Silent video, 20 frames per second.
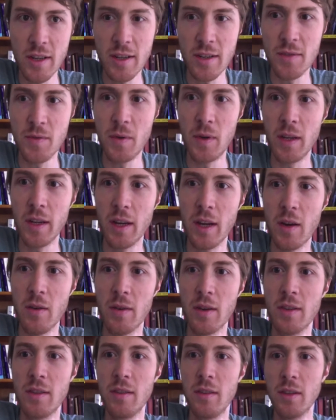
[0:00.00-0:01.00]
is really
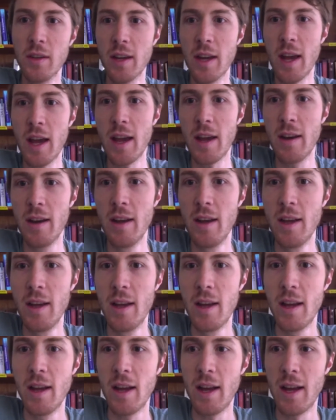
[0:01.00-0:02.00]
going to look
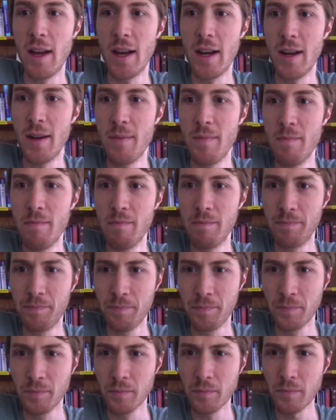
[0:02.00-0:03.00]
um,
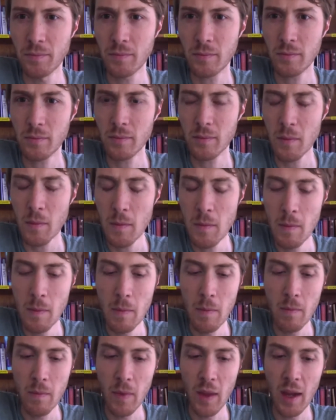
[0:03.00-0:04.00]

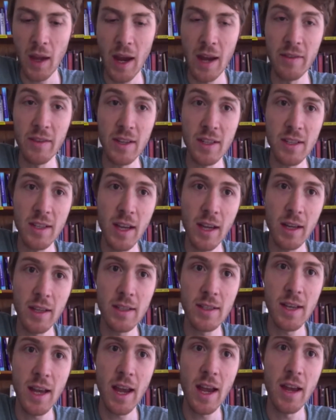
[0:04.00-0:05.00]
at these
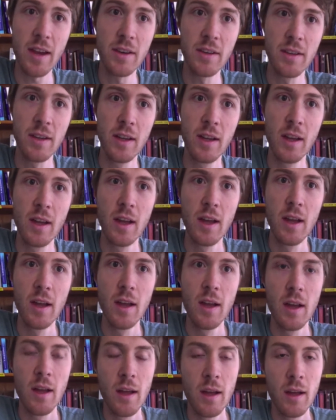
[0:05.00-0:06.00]
things, and
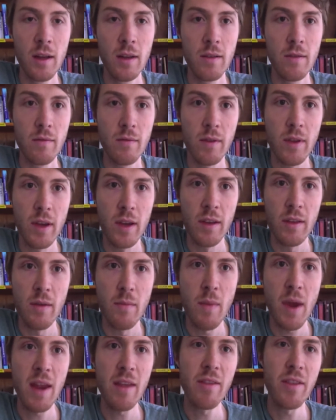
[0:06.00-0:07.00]
the
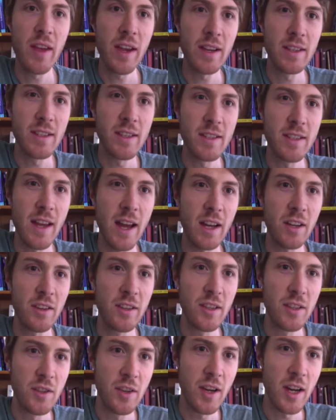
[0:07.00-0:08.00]
main things as an
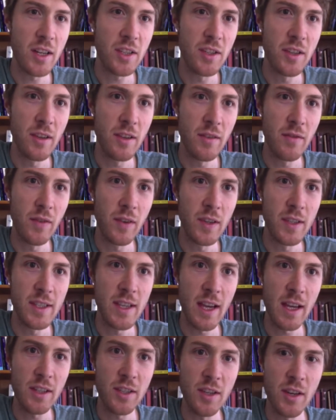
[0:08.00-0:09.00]
introduction to the first
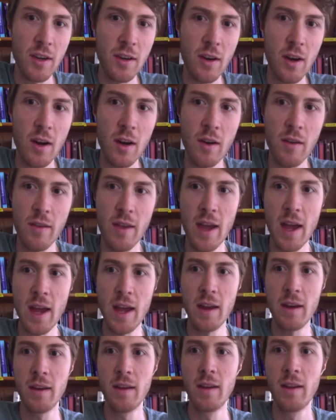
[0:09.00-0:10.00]
section are
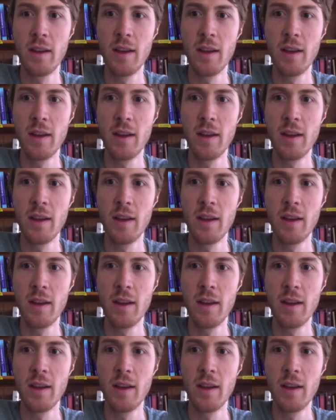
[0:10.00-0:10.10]
that